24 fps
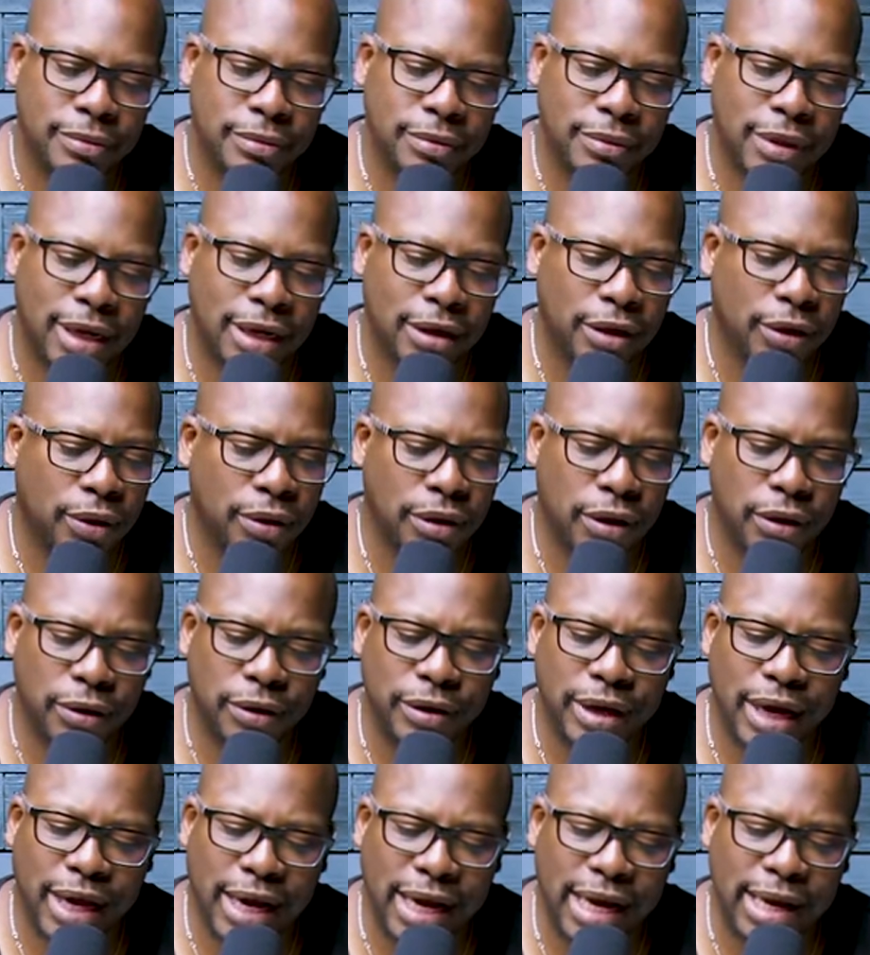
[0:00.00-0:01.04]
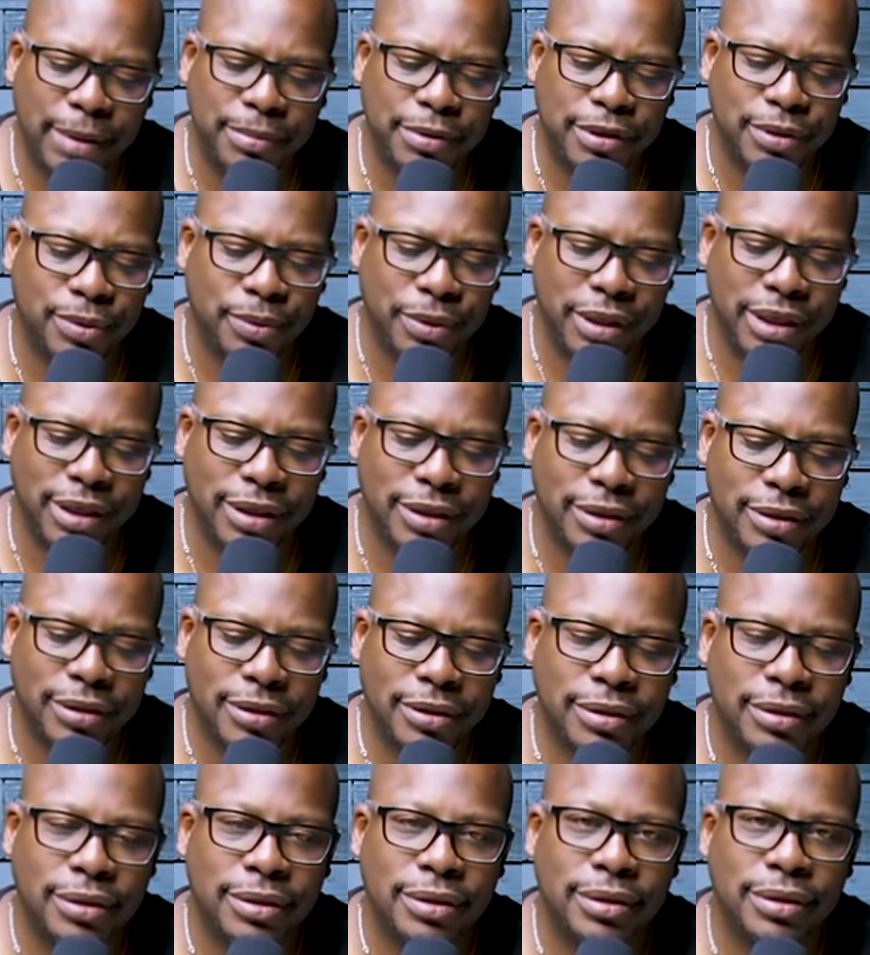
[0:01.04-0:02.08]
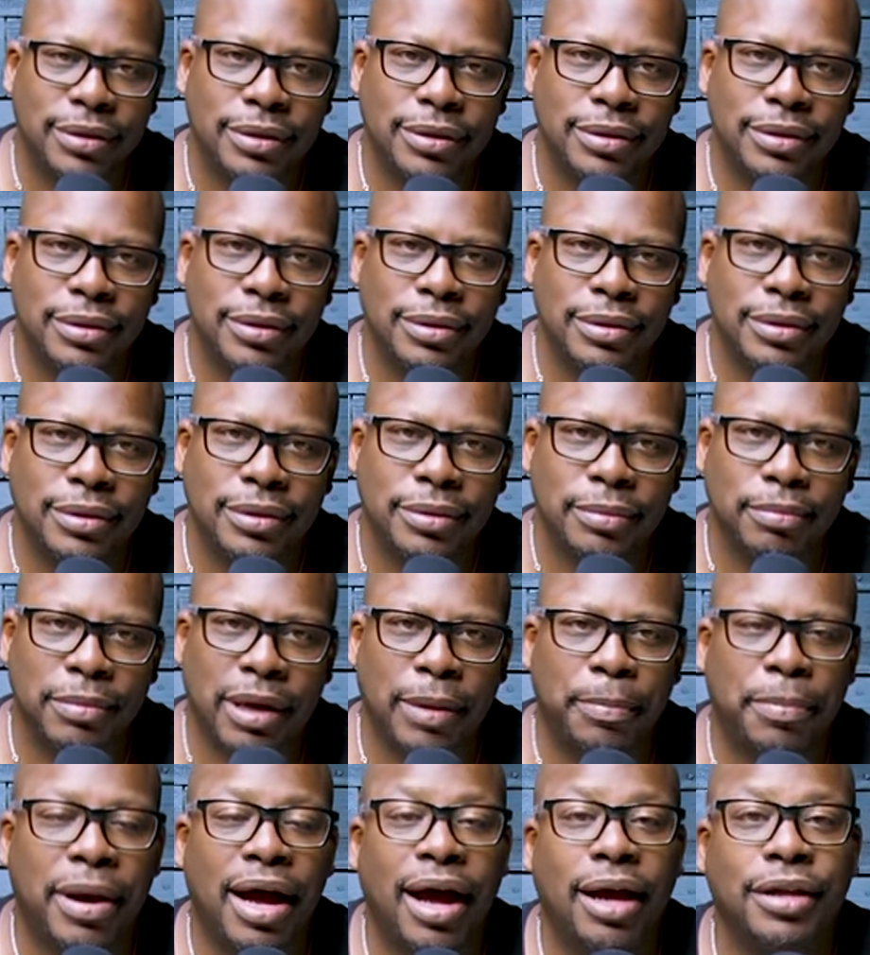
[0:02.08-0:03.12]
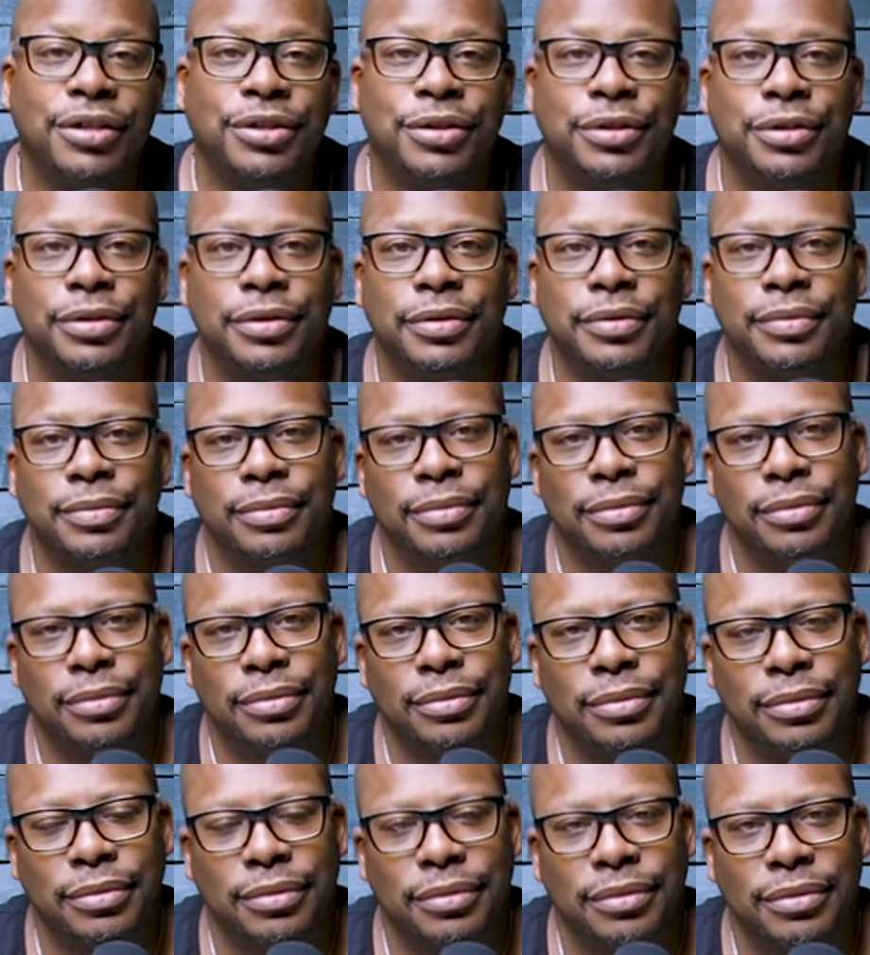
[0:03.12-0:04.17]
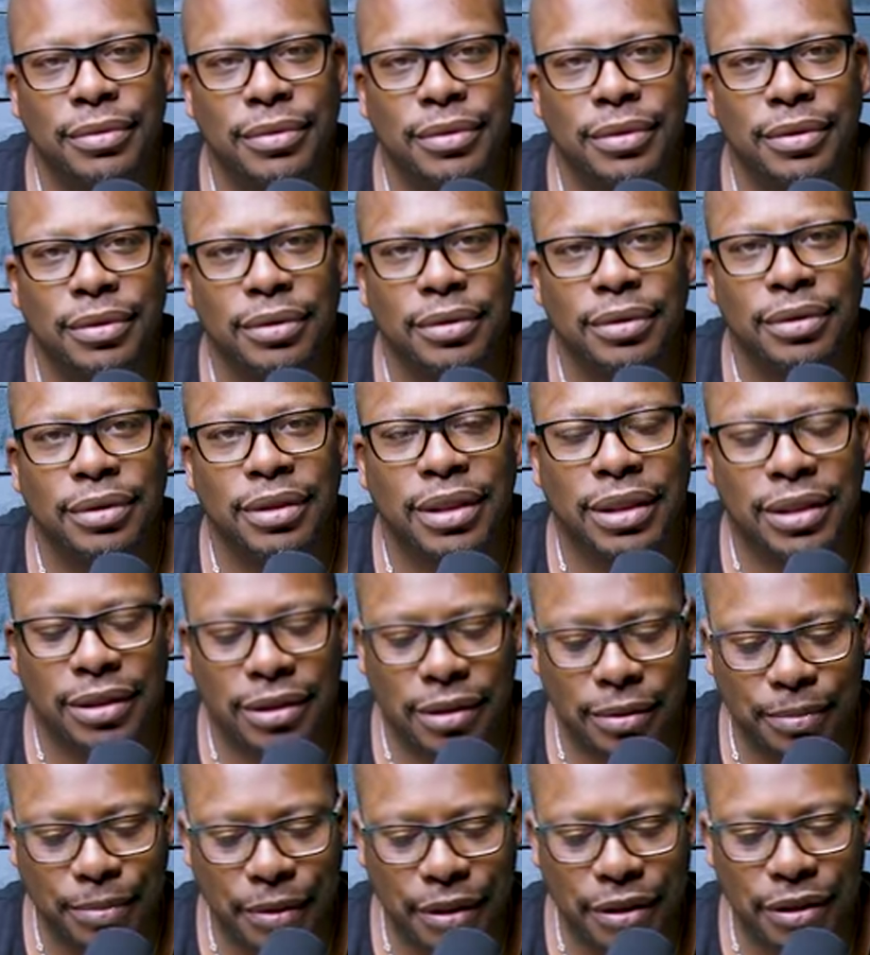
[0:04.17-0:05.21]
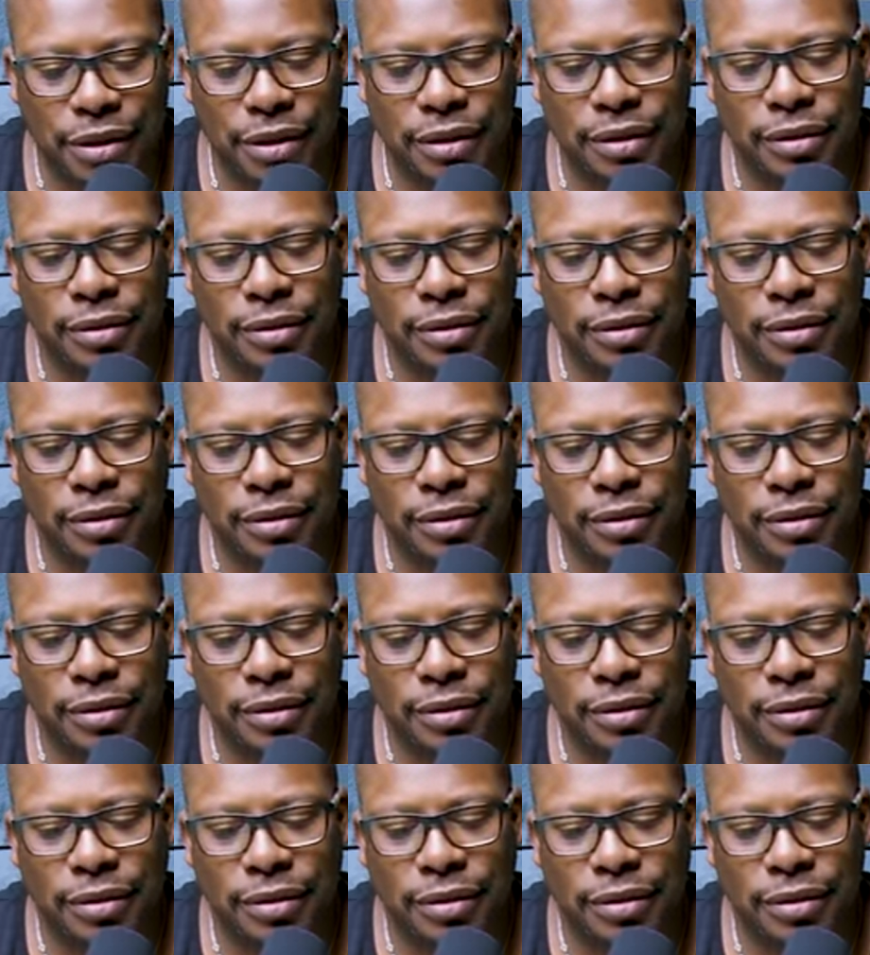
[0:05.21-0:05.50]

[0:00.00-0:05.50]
I no longer aim to win. My posture is submission.